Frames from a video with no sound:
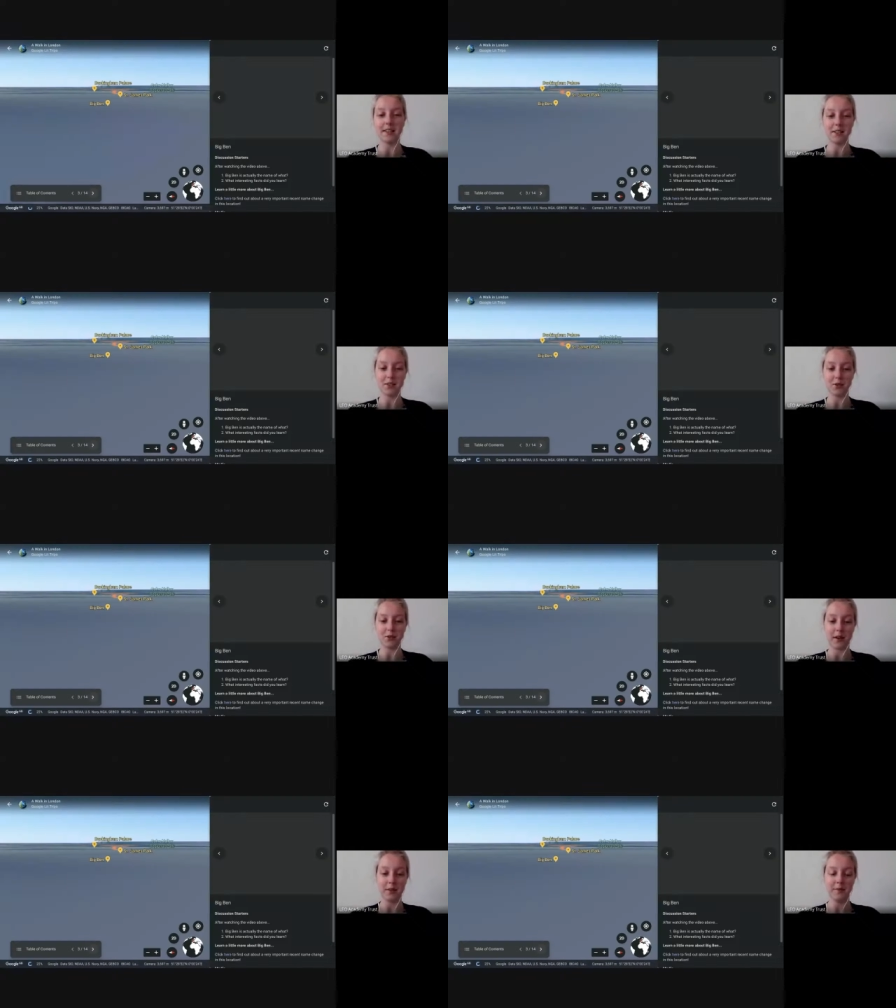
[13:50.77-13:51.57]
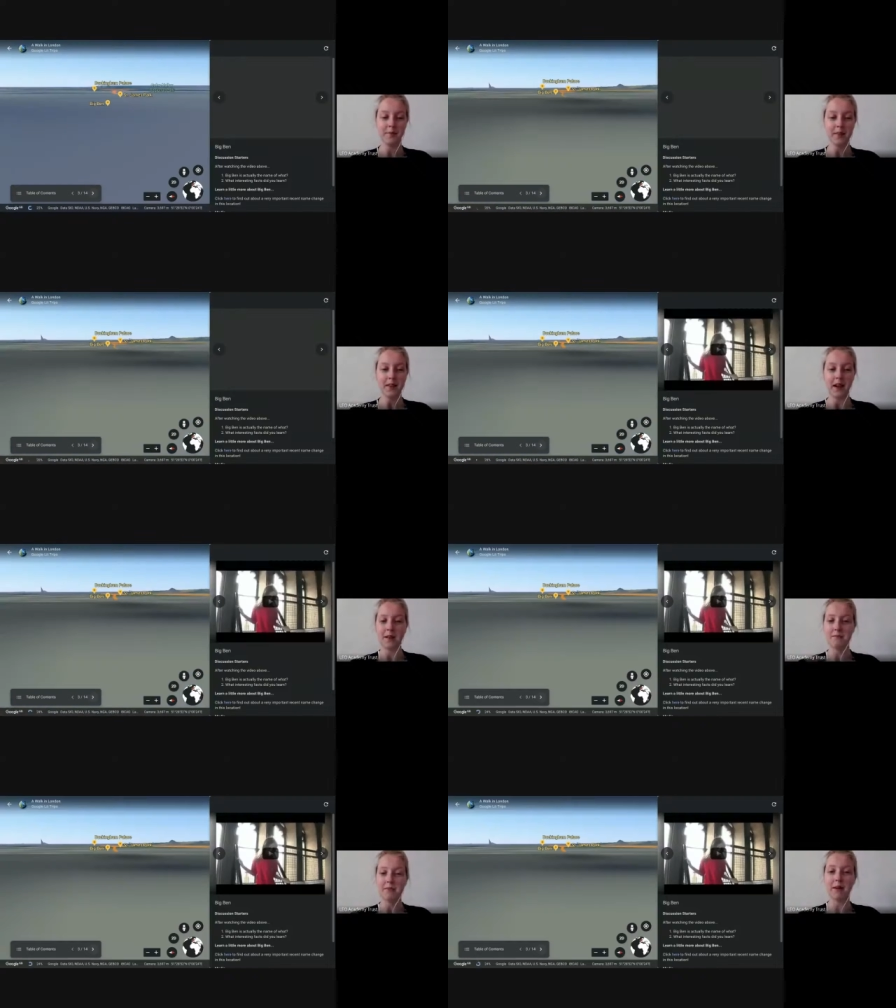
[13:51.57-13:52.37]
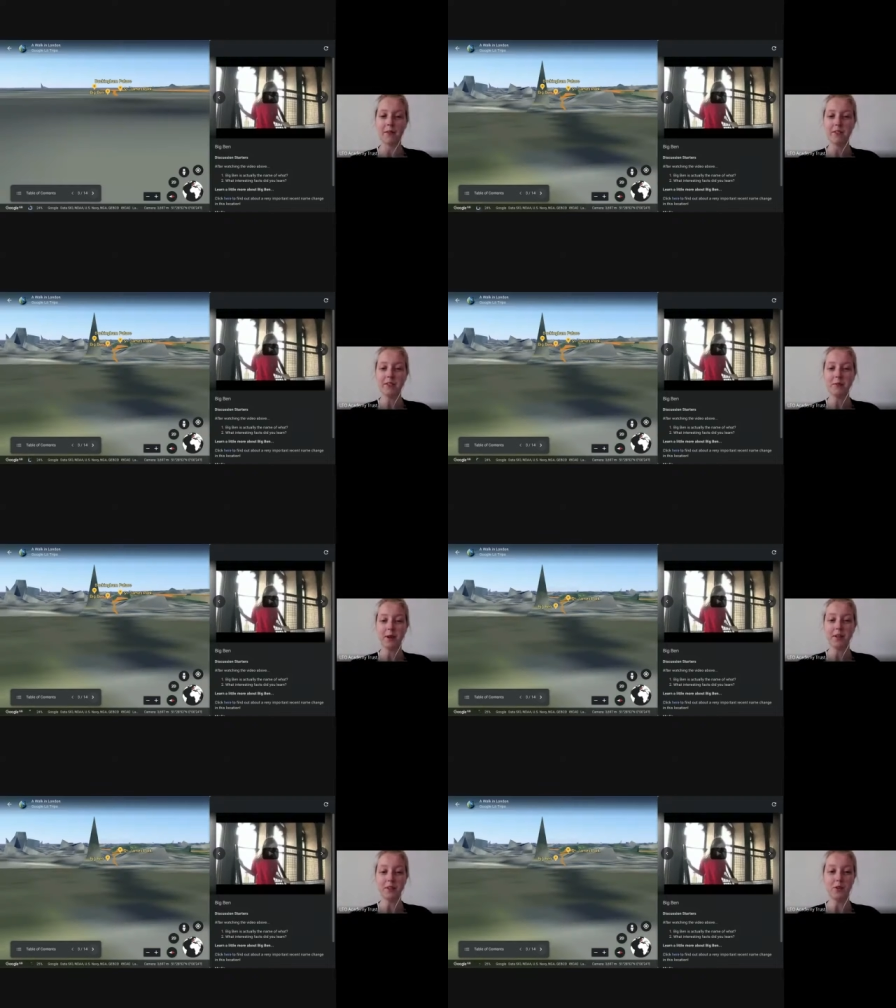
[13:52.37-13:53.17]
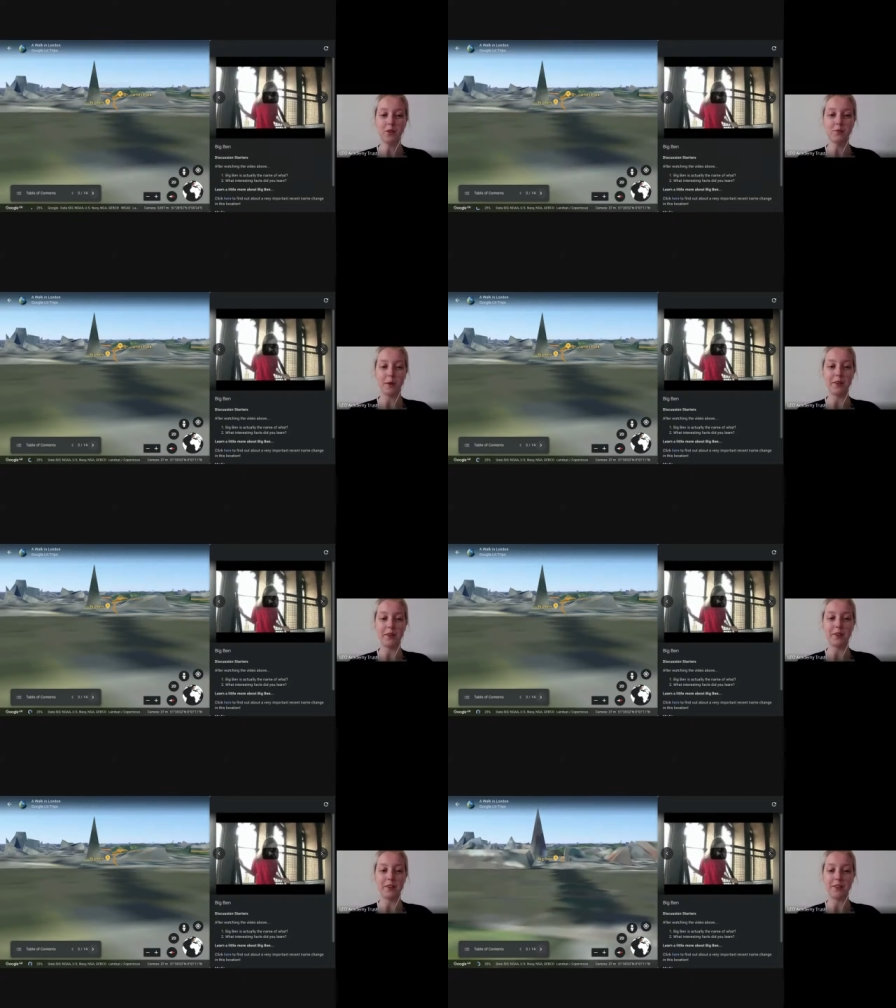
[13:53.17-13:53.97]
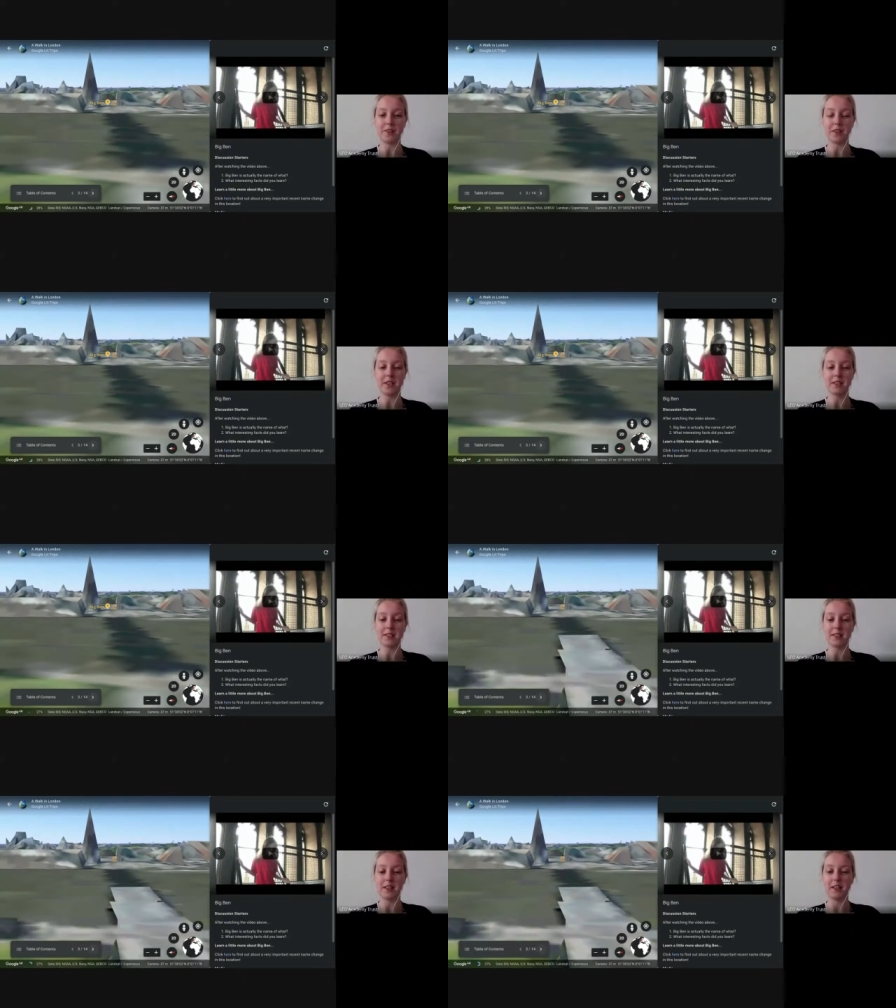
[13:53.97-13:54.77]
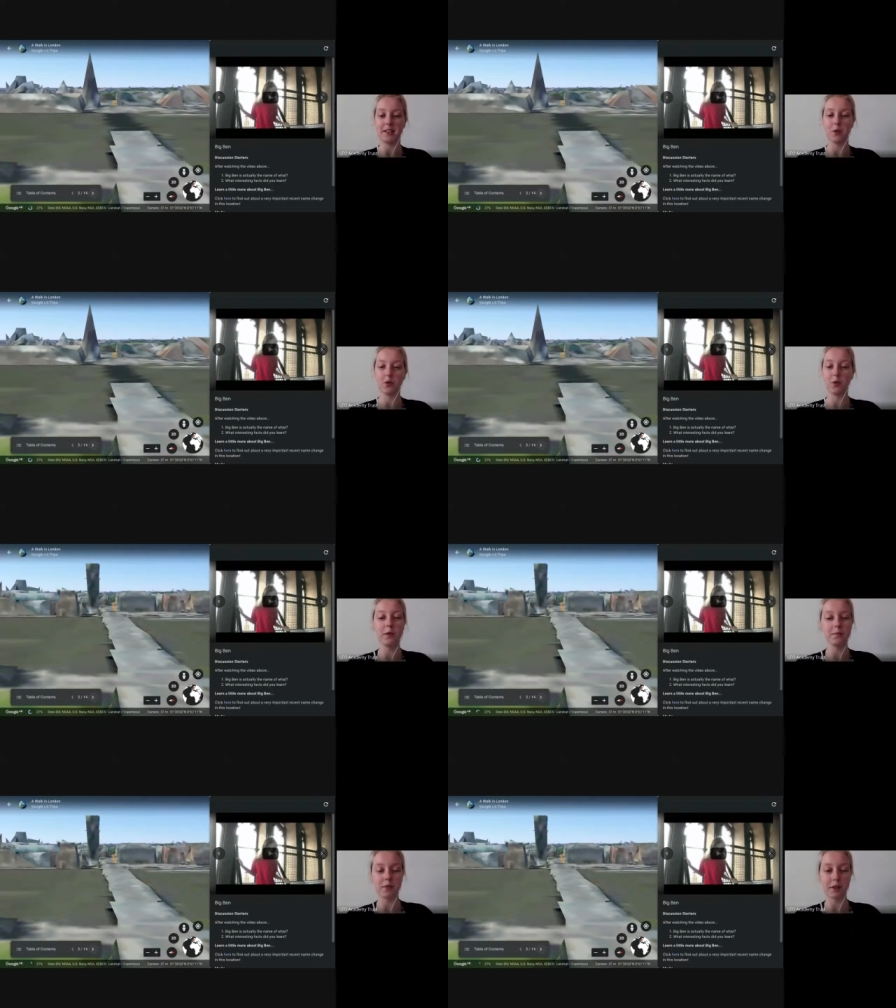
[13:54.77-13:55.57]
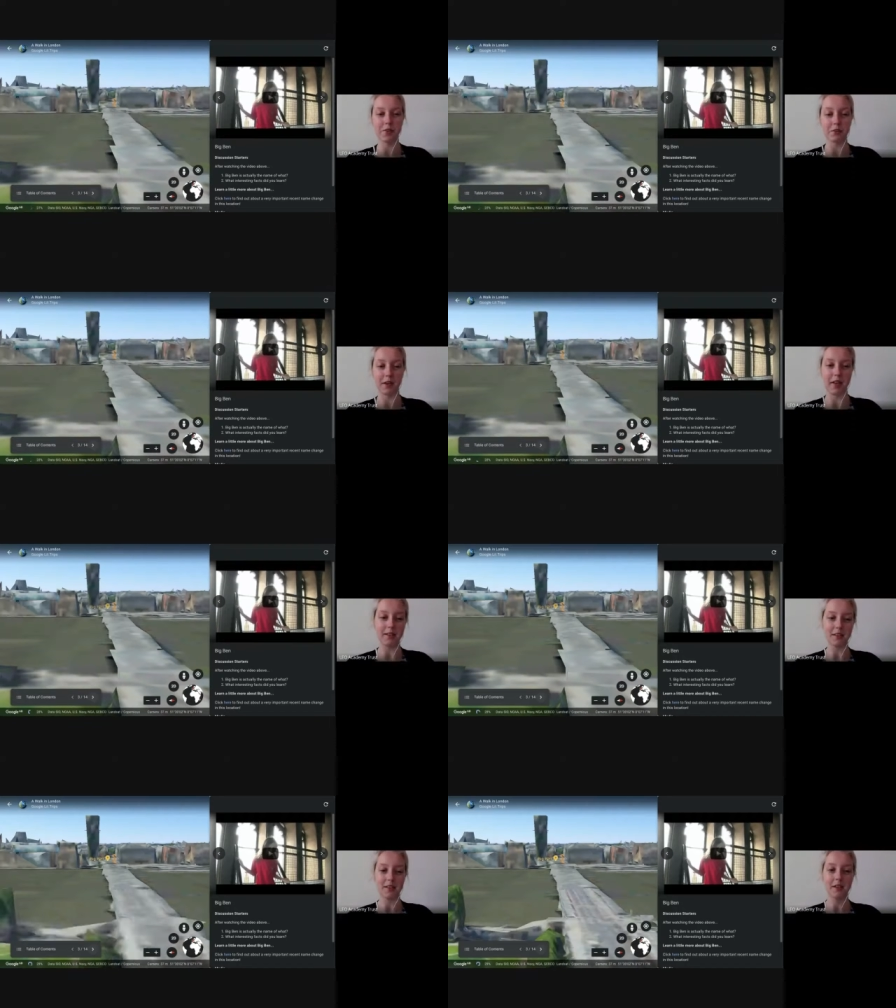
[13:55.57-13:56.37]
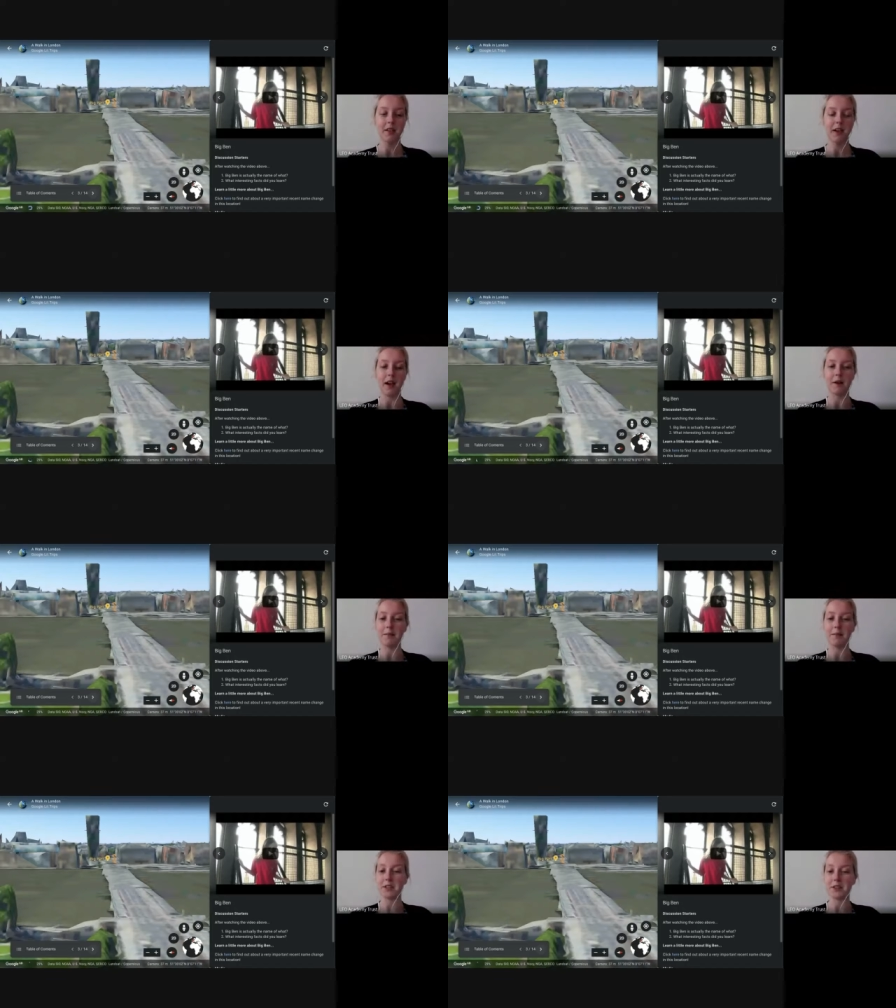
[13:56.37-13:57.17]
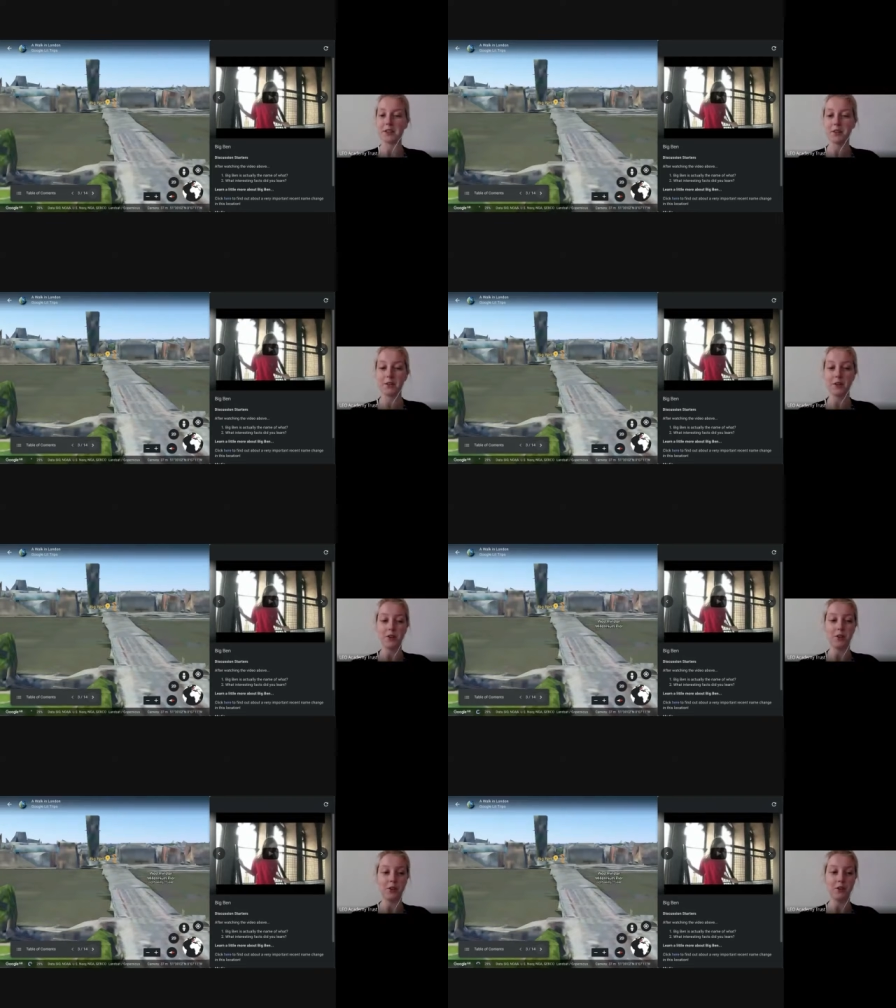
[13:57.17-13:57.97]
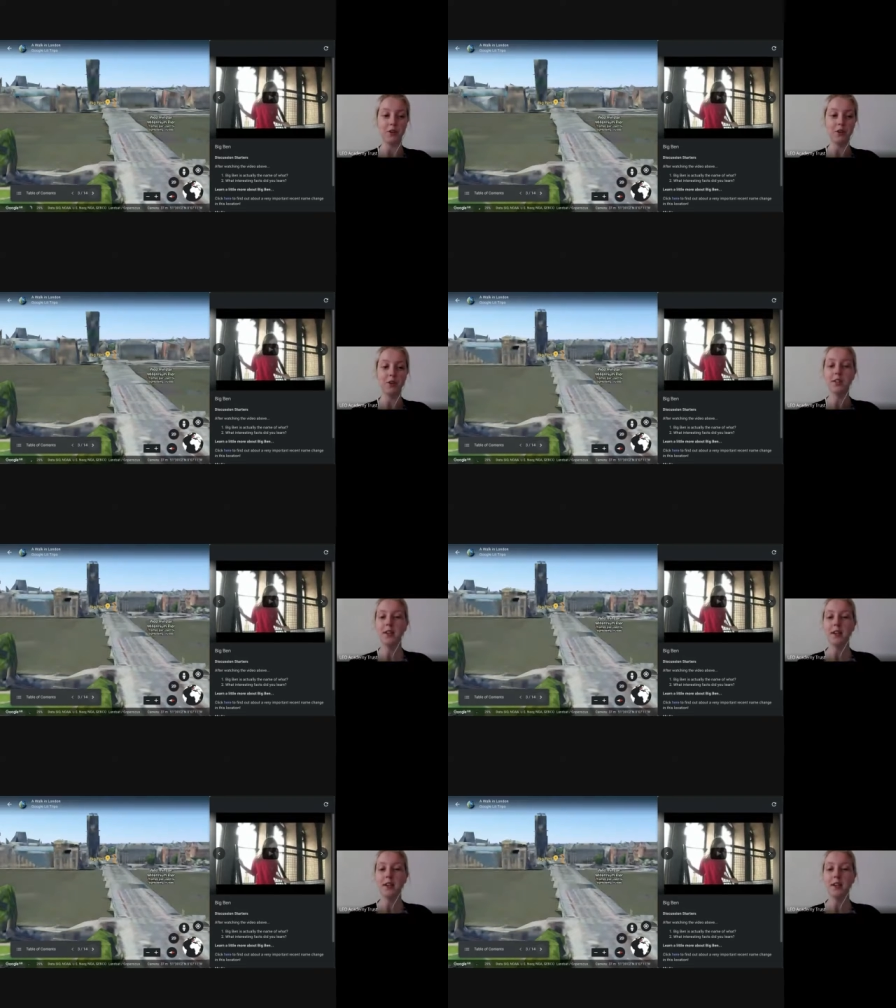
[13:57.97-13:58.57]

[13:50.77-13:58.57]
the story. Um, now, obviously, one of the huge benefits of this is that it's already pre created uh, material that you can use.